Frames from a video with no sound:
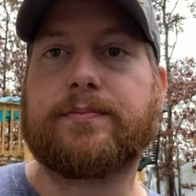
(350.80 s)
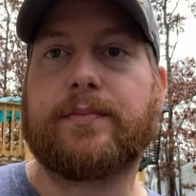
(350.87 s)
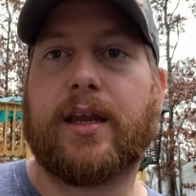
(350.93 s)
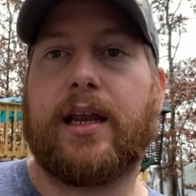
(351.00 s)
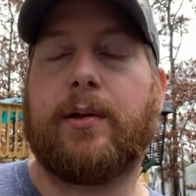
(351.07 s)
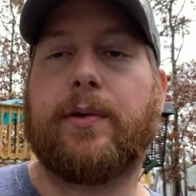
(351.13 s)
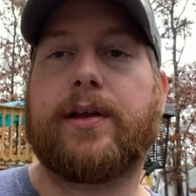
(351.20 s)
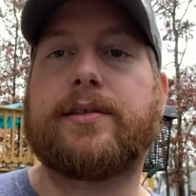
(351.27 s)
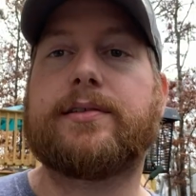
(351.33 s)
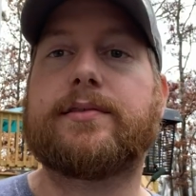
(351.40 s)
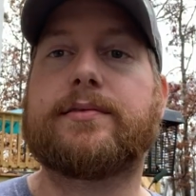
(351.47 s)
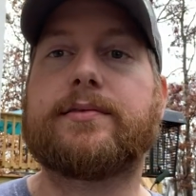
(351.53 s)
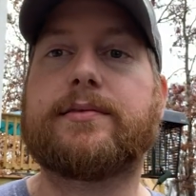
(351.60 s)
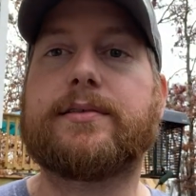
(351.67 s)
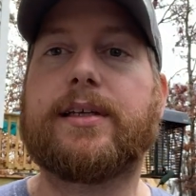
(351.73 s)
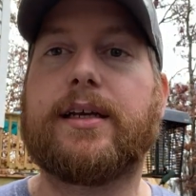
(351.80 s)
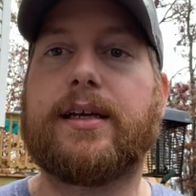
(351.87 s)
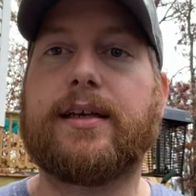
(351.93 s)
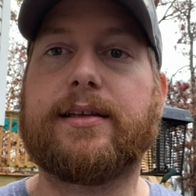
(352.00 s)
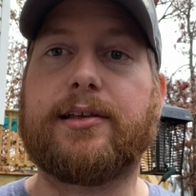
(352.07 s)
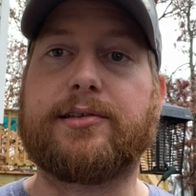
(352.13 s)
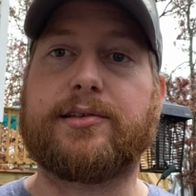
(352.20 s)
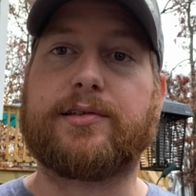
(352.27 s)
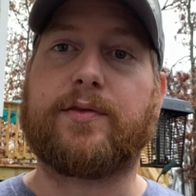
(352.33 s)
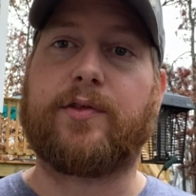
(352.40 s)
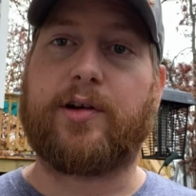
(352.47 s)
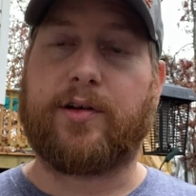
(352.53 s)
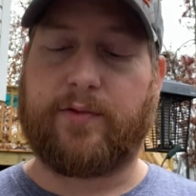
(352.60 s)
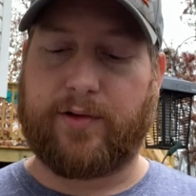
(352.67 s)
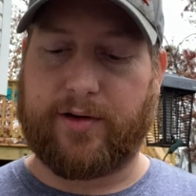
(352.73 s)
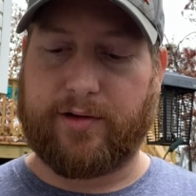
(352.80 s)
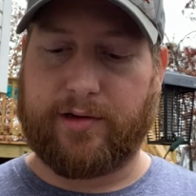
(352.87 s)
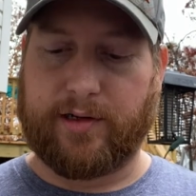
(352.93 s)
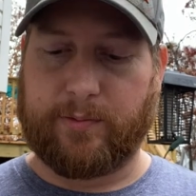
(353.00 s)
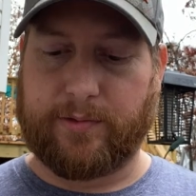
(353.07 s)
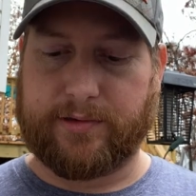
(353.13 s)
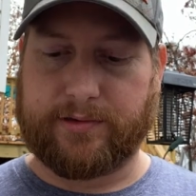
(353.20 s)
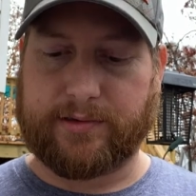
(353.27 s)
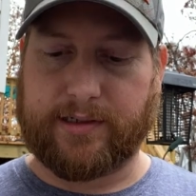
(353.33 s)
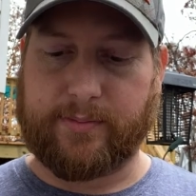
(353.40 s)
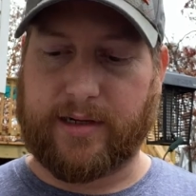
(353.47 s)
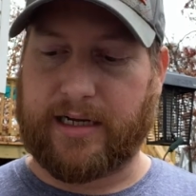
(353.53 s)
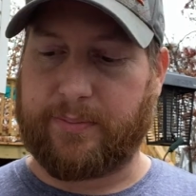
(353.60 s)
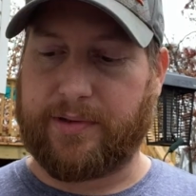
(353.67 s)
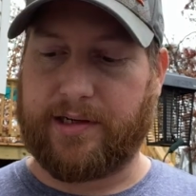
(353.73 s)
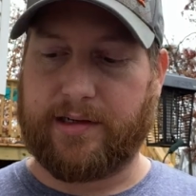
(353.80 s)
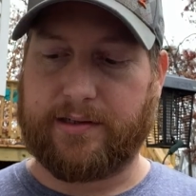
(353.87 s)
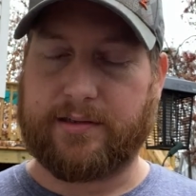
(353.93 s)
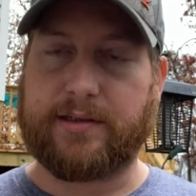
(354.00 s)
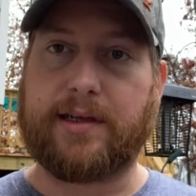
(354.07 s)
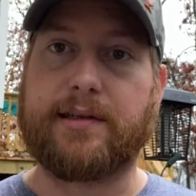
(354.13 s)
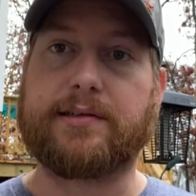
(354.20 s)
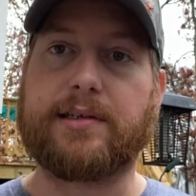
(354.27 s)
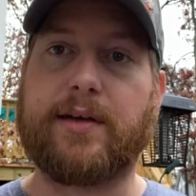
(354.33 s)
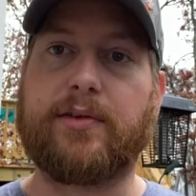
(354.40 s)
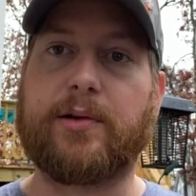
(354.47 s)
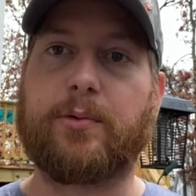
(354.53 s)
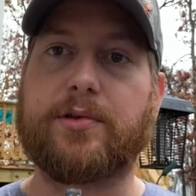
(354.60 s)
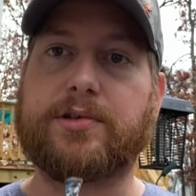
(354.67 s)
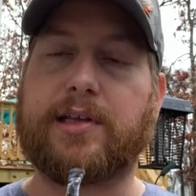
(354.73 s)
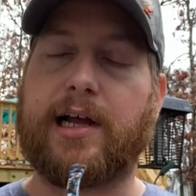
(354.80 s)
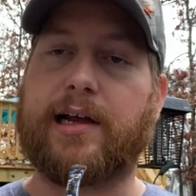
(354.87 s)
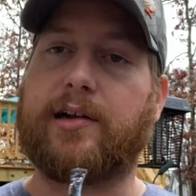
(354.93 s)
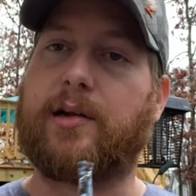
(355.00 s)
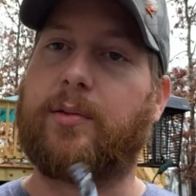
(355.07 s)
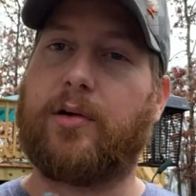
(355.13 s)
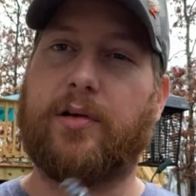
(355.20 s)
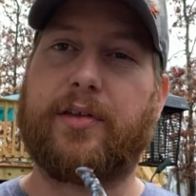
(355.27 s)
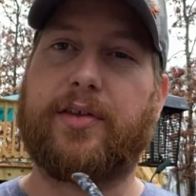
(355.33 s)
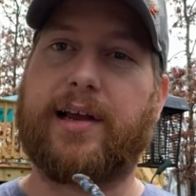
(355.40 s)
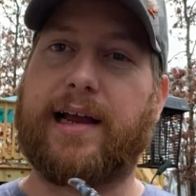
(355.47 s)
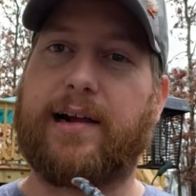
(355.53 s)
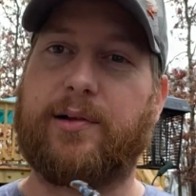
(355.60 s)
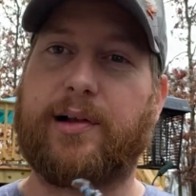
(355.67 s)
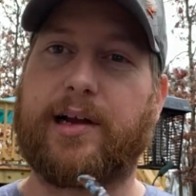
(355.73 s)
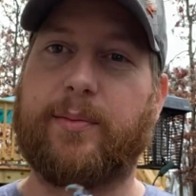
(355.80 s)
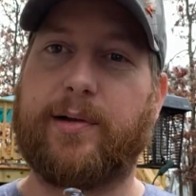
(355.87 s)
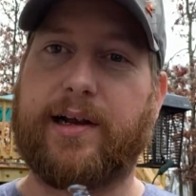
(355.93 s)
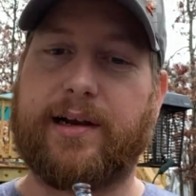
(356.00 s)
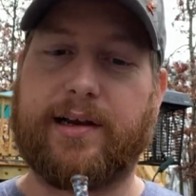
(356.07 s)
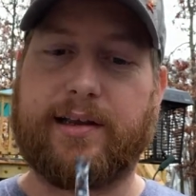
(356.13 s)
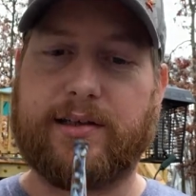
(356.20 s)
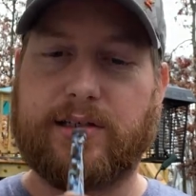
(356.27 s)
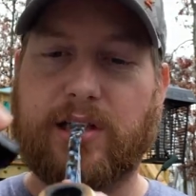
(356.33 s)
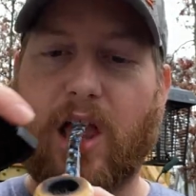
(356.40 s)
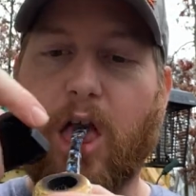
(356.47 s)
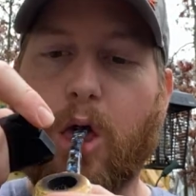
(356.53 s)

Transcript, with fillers: anyways, this is a very, very good one in my opinion, and it's definitely worth stocking up. Only thing I don't like about it is